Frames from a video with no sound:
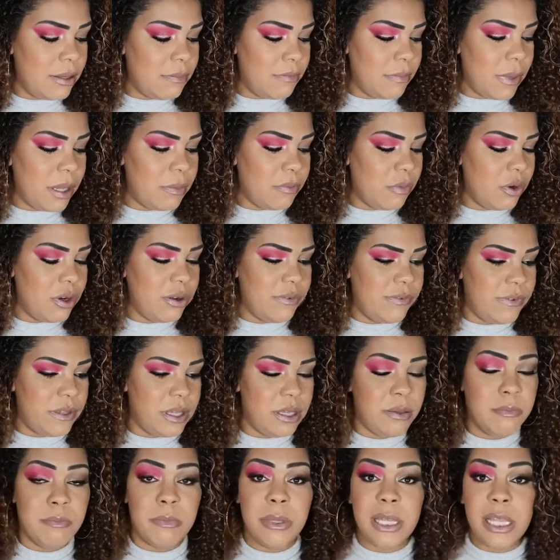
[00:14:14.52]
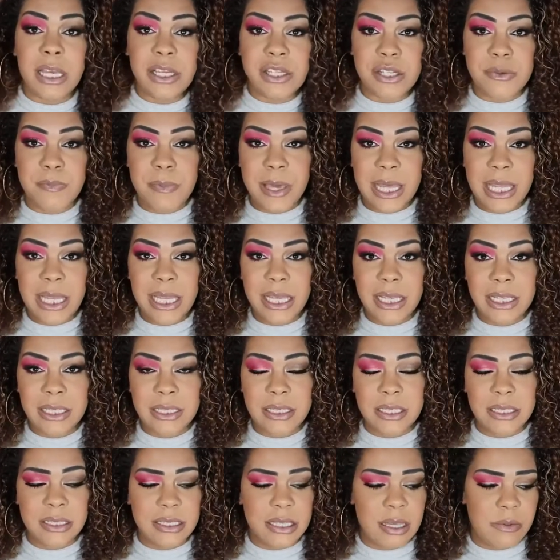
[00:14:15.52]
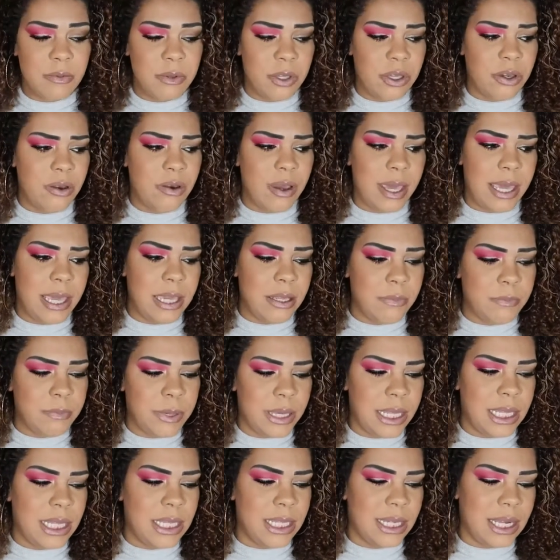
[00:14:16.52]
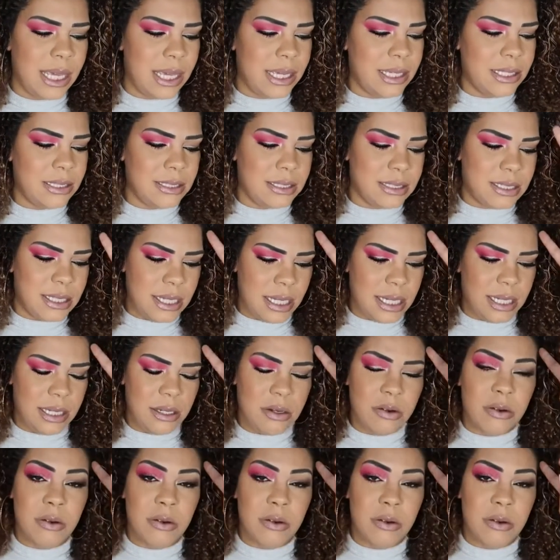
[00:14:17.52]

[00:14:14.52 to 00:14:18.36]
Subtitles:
my Morphe blush palette, the W8 palette I think,